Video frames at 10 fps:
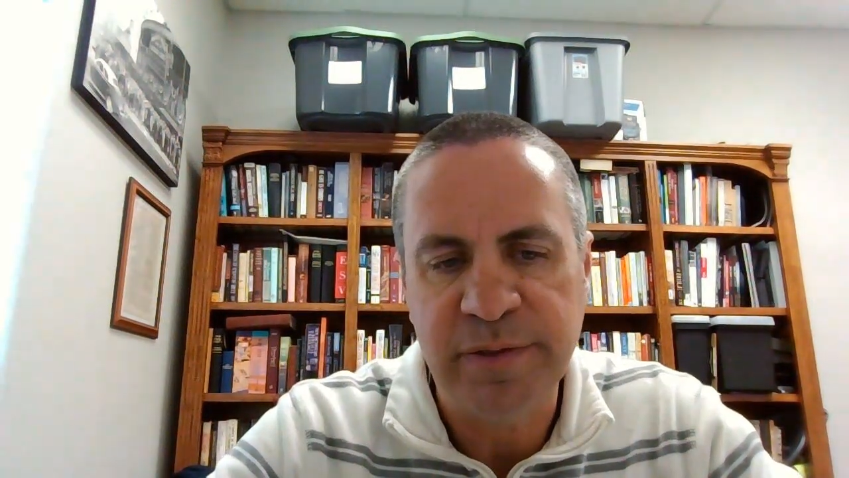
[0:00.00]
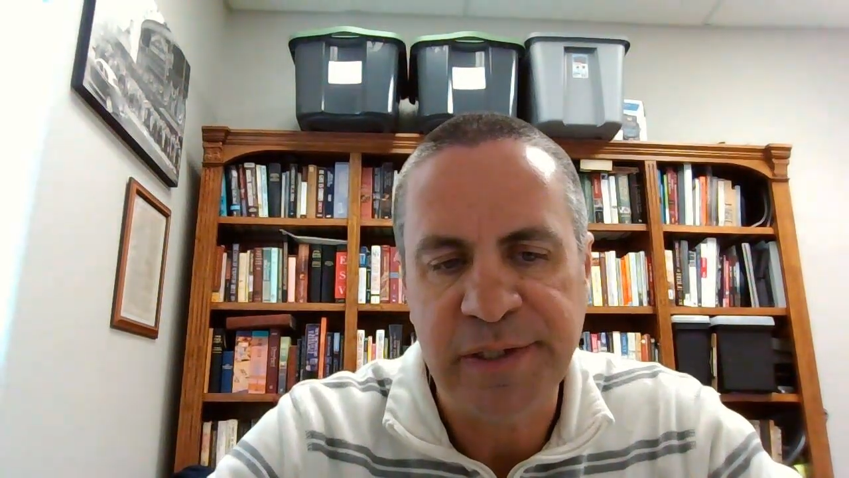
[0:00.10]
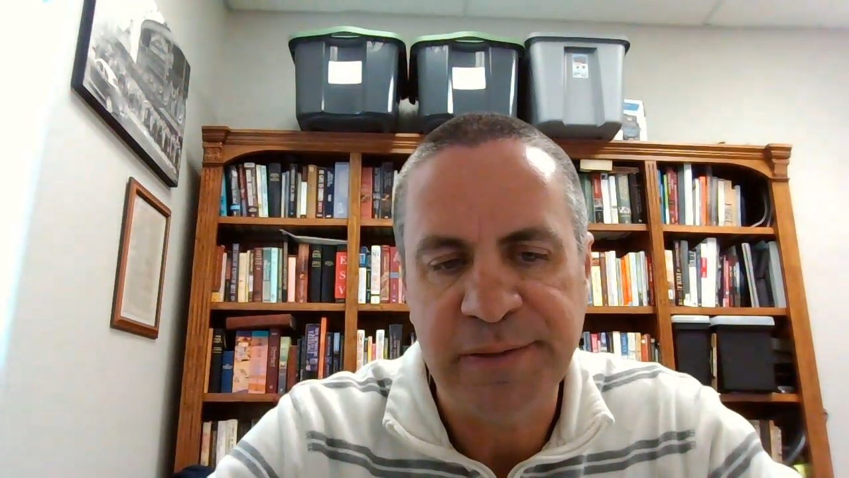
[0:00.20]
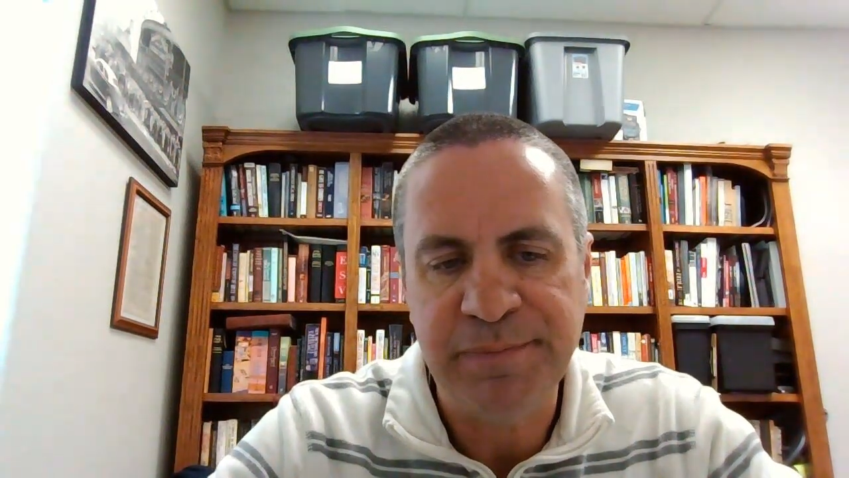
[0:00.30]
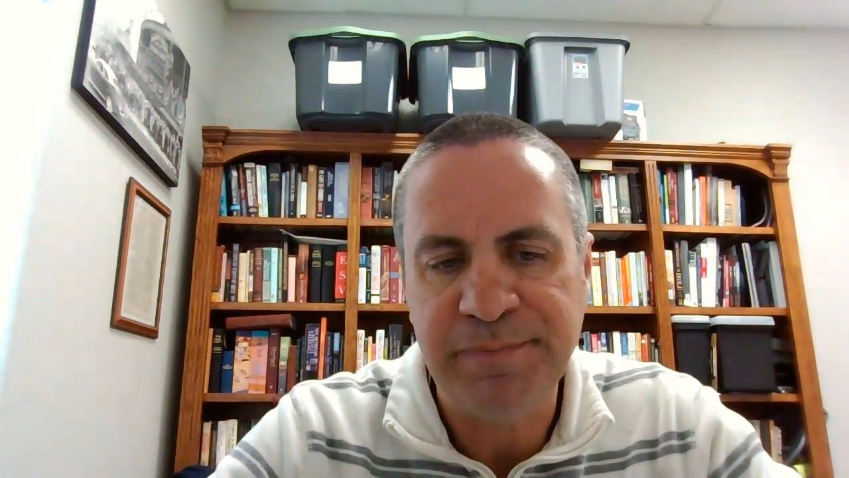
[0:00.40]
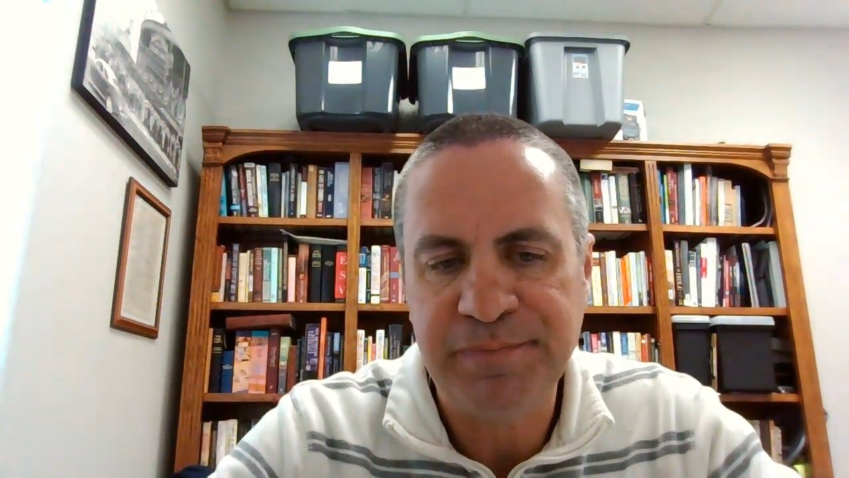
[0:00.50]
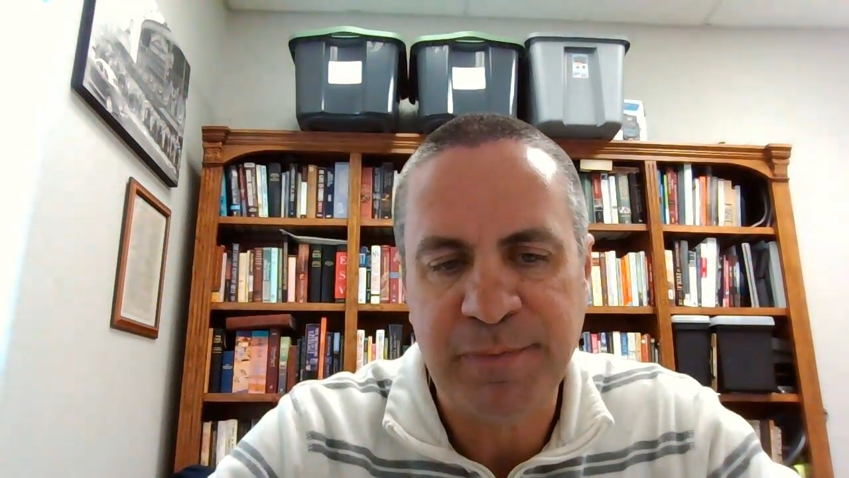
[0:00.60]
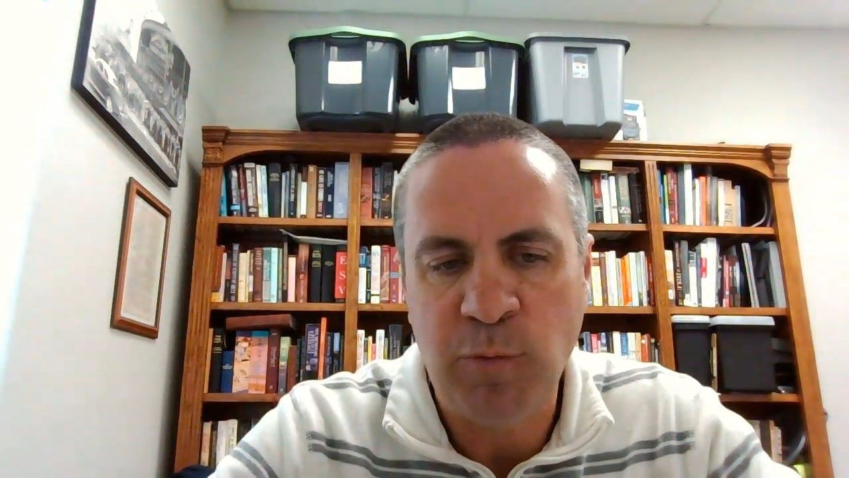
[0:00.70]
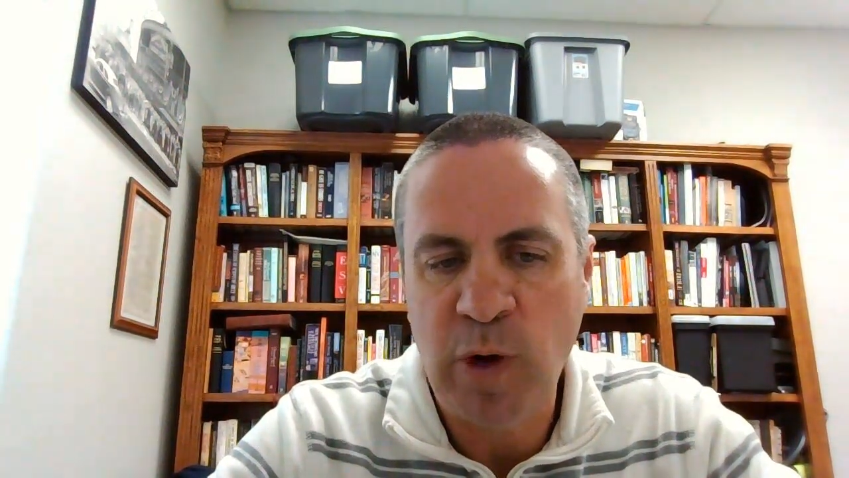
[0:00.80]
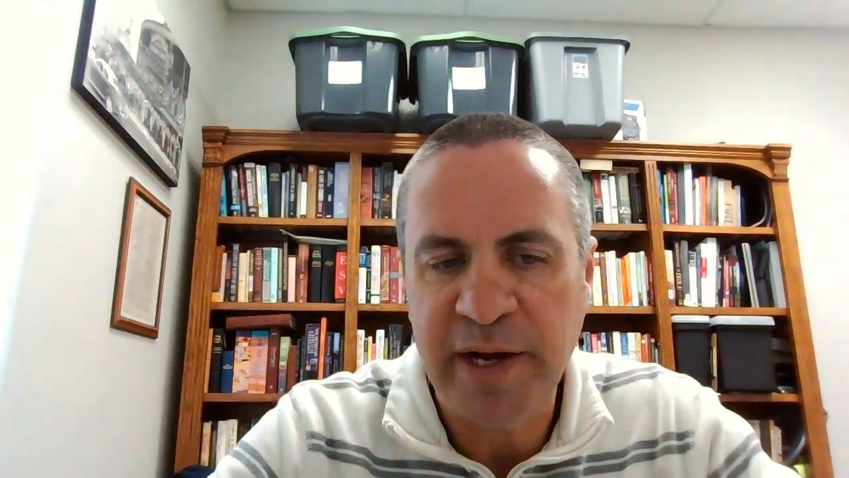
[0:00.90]
um,
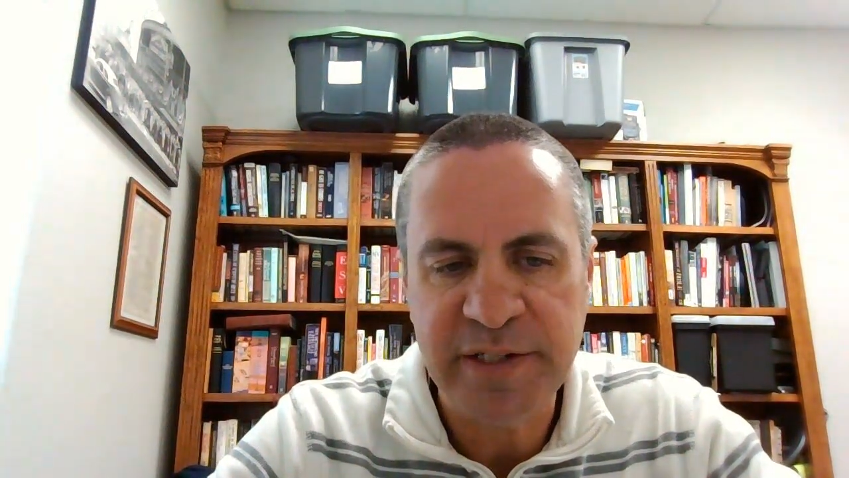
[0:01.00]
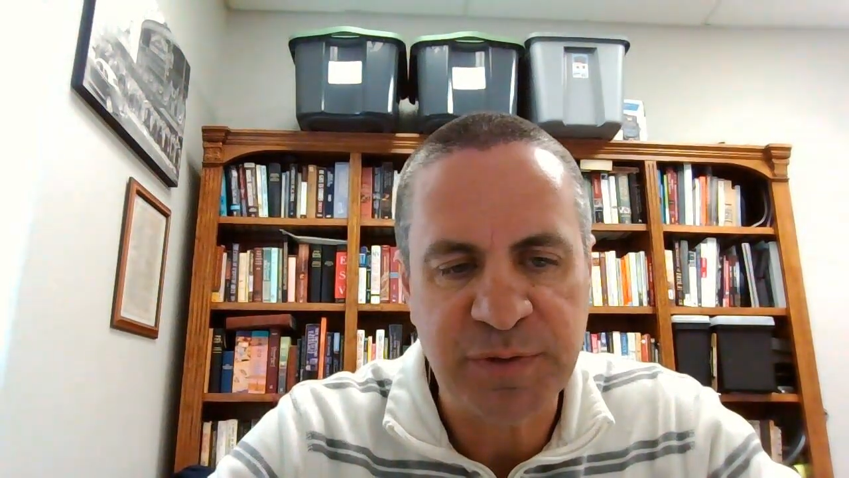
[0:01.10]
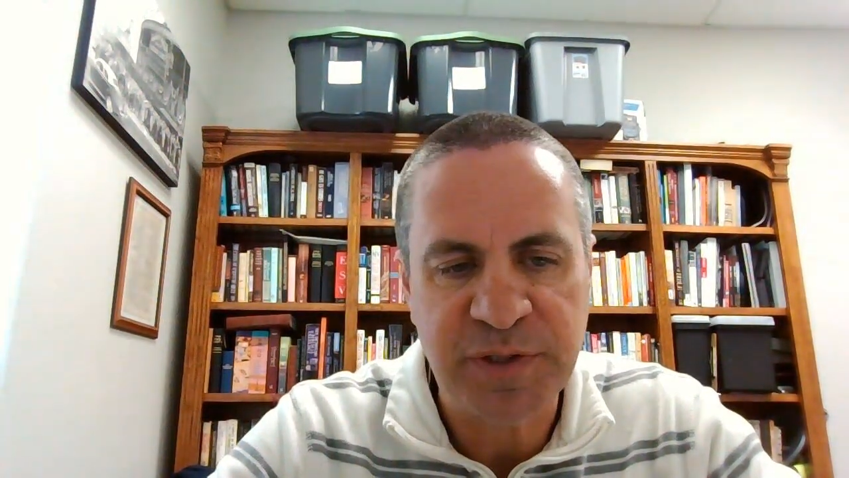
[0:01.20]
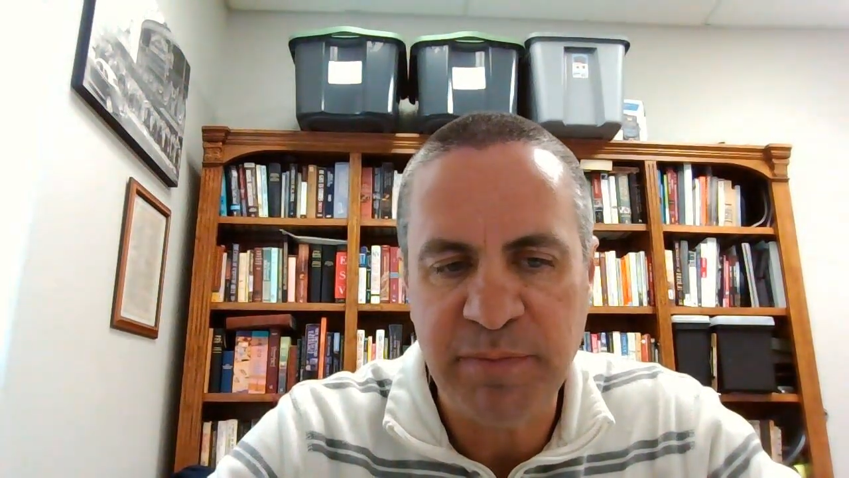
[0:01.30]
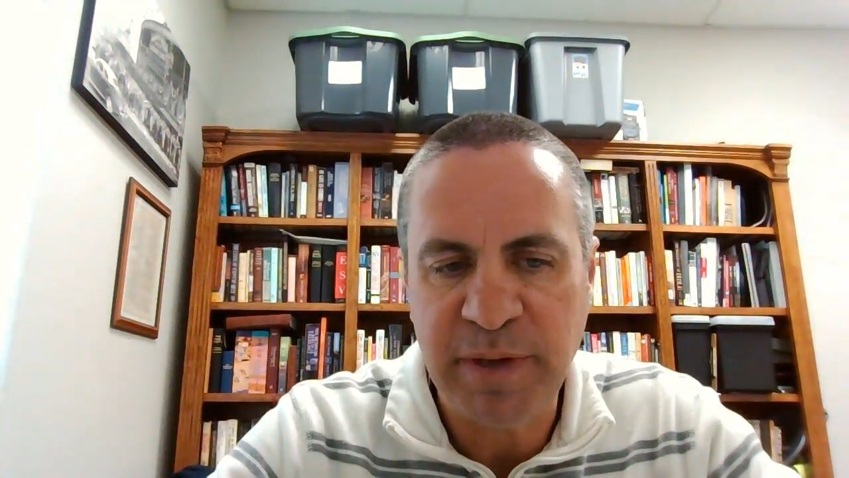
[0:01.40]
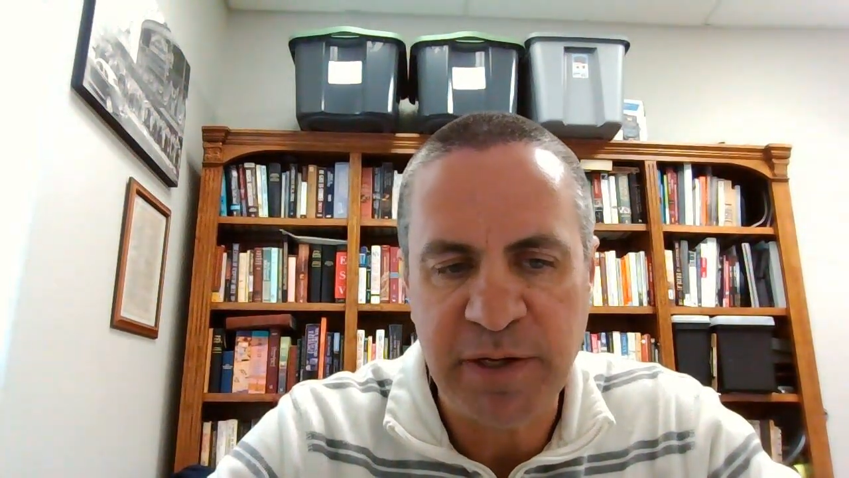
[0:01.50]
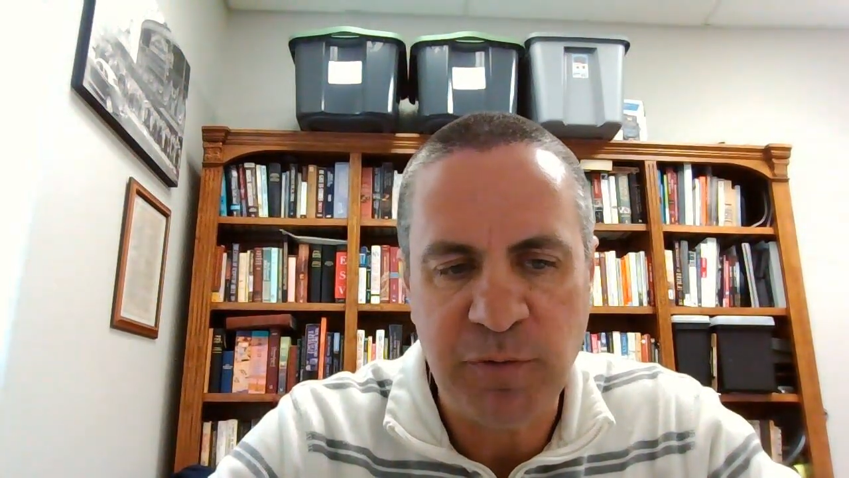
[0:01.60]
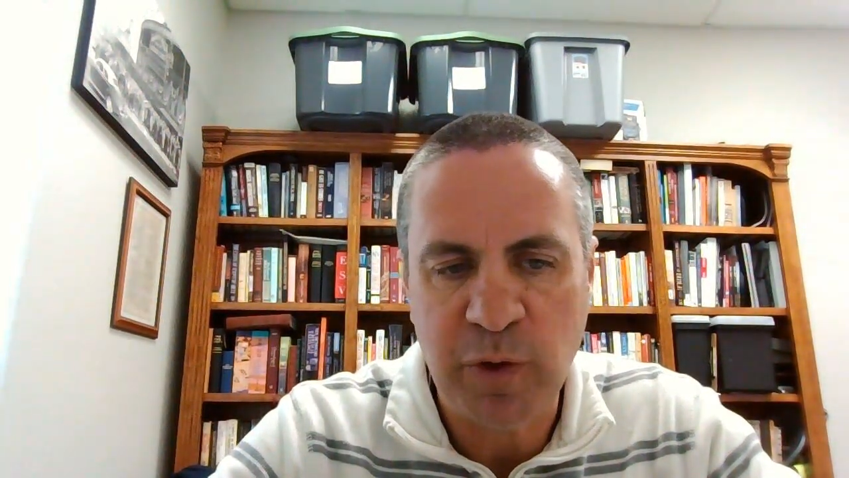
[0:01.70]
wise with our money.